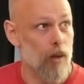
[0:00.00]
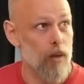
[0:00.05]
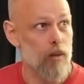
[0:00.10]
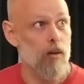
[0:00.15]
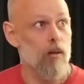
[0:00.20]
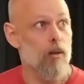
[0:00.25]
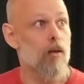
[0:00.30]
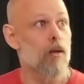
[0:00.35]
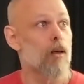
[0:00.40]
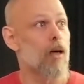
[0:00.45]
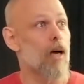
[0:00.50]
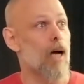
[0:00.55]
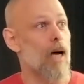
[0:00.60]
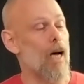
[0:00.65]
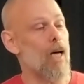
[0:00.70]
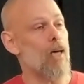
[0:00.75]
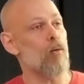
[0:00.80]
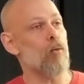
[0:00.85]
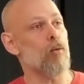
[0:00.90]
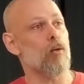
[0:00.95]
Right?
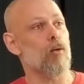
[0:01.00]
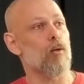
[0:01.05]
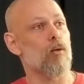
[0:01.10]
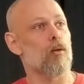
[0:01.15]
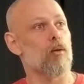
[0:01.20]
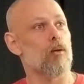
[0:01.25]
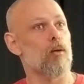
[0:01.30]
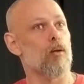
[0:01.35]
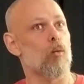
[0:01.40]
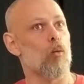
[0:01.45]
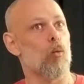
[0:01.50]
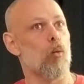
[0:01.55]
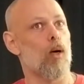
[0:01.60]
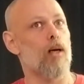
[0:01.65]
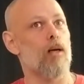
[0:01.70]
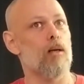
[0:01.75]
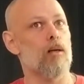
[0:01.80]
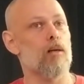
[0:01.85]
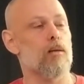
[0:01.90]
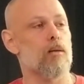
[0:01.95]

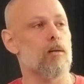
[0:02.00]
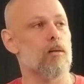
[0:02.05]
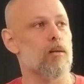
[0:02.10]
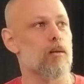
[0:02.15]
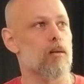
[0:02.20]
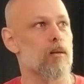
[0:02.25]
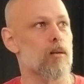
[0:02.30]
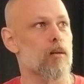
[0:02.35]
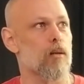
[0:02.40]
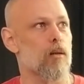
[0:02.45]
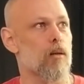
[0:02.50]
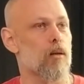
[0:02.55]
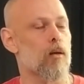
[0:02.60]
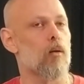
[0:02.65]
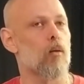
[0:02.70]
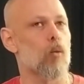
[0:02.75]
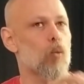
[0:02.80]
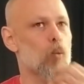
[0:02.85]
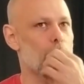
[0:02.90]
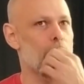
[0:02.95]
What
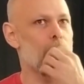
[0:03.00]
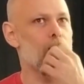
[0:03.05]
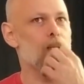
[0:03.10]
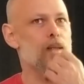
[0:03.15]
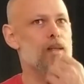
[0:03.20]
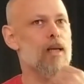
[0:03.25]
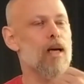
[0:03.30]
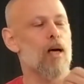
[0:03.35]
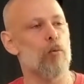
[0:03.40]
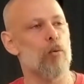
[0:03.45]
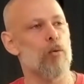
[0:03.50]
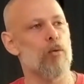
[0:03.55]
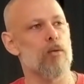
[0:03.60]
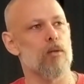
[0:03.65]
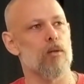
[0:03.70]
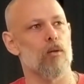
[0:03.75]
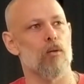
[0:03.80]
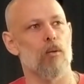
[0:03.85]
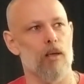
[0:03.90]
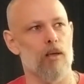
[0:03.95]
else
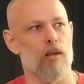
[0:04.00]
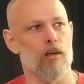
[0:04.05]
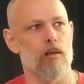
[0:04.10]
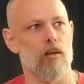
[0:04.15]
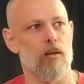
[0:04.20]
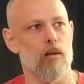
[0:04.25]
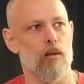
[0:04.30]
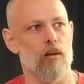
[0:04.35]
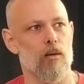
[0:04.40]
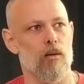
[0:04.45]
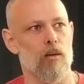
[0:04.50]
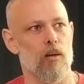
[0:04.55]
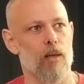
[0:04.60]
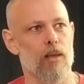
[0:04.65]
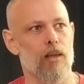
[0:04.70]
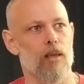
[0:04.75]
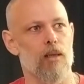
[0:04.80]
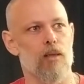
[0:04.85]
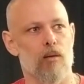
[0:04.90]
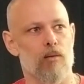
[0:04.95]
happens in the right anterior
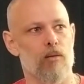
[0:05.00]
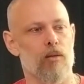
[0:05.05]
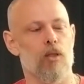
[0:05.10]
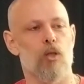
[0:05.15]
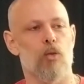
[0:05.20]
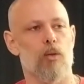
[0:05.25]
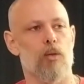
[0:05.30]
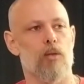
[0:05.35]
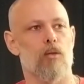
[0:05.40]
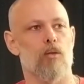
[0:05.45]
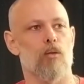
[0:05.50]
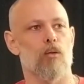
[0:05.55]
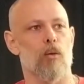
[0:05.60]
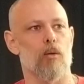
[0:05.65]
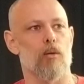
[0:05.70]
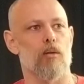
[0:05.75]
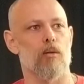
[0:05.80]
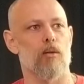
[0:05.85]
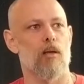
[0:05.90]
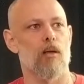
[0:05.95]
insula that is of interest
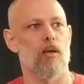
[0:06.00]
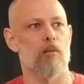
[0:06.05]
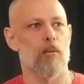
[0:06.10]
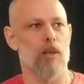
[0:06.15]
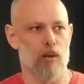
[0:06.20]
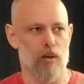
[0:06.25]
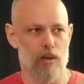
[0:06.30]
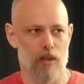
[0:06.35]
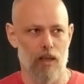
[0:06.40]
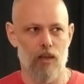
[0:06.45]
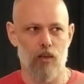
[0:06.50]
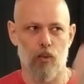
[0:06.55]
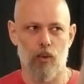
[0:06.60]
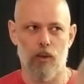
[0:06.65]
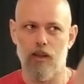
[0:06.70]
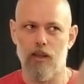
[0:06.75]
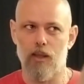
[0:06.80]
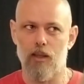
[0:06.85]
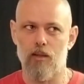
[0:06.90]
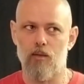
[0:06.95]
to us? Because that's
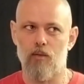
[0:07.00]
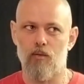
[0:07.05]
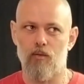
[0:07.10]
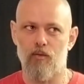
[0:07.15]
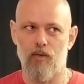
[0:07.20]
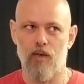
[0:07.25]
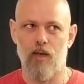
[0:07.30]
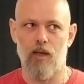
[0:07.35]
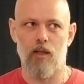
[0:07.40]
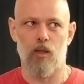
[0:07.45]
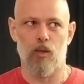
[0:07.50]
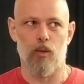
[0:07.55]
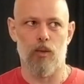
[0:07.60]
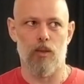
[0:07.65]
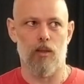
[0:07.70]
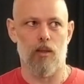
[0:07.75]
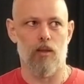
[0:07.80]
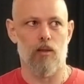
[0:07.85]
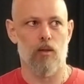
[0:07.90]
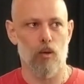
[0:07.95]
when it gets very
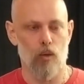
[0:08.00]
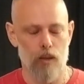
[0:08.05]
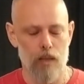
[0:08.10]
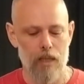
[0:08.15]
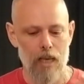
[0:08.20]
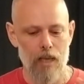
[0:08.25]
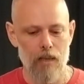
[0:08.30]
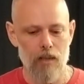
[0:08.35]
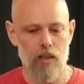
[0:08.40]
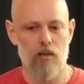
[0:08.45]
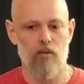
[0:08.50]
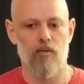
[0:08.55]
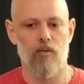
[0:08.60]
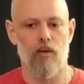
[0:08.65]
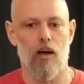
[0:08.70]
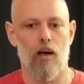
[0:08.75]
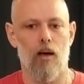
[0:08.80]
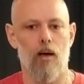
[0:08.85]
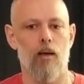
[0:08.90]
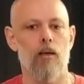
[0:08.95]
interesting. So the
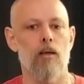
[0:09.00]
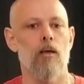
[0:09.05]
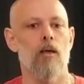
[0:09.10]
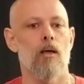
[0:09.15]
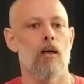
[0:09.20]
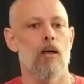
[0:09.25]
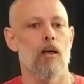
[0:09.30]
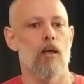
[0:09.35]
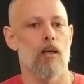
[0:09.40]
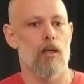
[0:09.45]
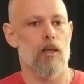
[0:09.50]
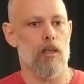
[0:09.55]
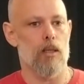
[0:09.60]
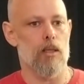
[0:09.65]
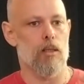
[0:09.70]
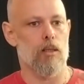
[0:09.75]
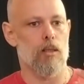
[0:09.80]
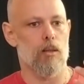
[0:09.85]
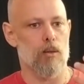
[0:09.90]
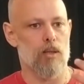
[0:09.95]
active eye
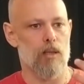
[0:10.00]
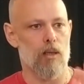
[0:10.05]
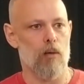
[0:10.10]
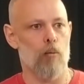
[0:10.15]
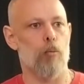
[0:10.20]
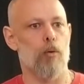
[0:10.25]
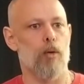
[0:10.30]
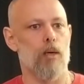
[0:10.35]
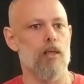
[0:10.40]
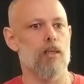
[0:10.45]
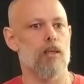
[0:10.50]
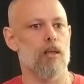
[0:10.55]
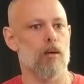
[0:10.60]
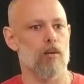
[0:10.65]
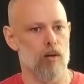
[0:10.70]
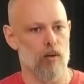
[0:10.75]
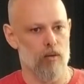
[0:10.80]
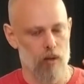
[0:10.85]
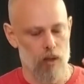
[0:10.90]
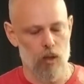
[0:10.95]
is the same place
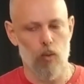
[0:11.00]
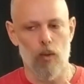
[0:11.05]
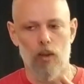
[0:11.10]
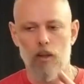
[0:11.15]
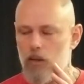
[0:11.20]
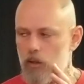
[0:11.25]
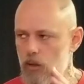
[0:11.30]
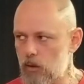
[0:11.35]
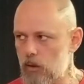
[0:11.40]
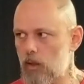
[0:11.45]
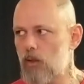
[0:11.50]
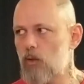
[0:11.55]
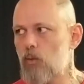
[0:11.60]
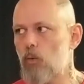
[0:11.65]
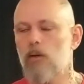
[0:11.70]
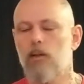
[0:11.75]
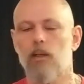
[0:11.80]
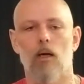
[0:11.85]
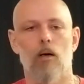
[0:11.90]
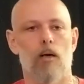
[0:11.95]
as the ventral attention
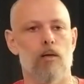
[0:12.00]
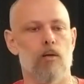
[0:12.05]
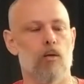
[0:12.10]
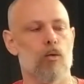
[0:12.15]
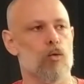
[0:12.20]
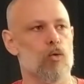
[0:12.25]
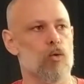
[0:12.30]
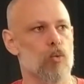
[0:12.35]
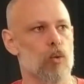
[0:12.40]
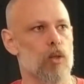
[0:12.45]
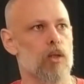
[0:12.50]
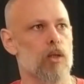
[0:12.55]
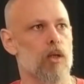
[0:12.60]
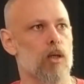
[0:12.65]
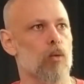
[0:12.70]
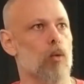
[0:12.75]
network that allows you to switch